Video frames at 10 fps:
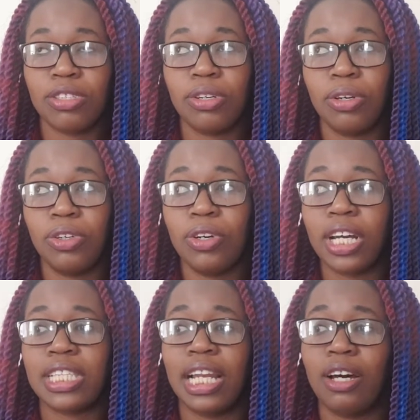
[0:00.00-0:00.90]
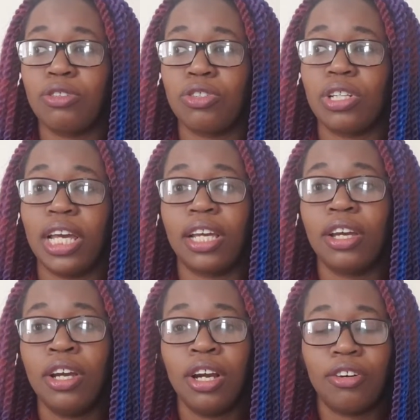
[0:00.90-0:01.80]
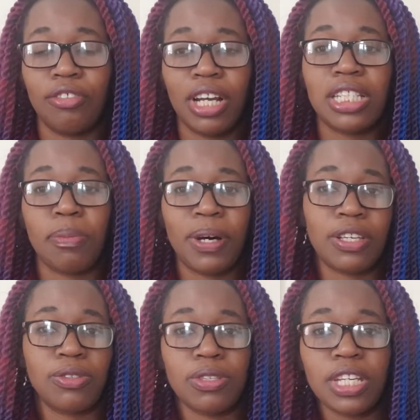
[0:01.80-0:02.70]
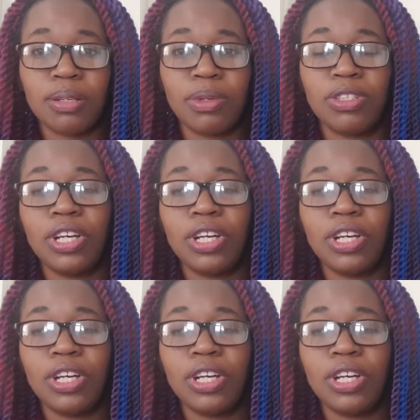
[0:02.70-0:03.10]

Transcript: So UCAS allows you to like write a personal statement.